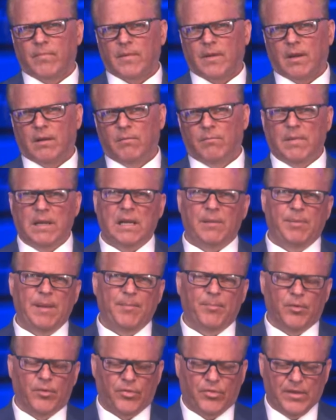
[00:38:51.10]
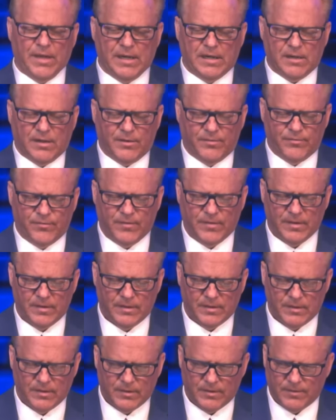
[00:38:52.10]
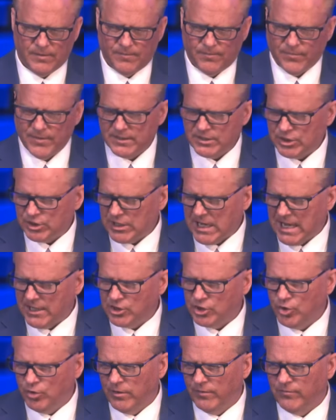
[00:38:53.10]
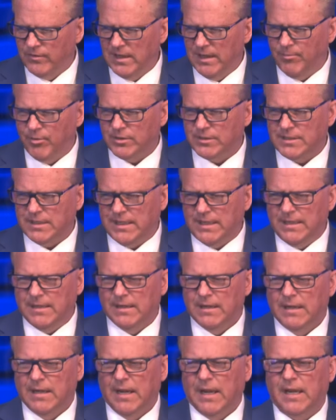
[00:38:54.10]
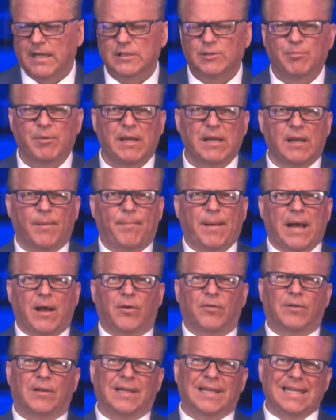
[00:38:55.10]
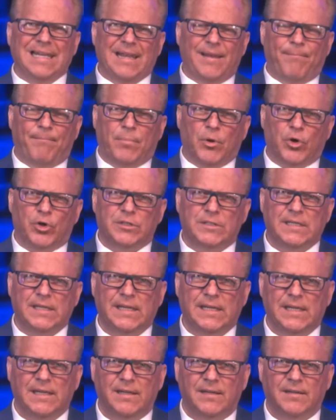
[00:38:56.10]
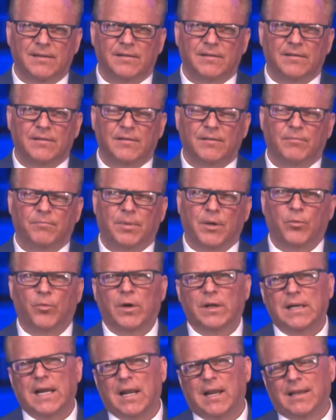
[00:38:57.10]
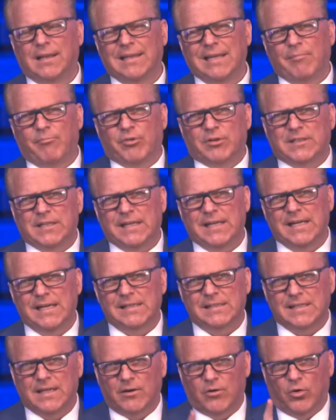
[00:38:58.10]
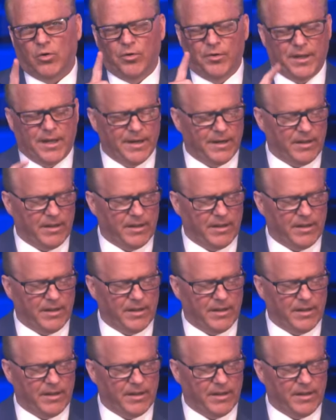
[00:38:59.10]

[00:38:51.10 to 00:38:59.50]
Many people think of the Statue of Liberty as being about liberty. But what kind of liberty is it? Hold on, I'll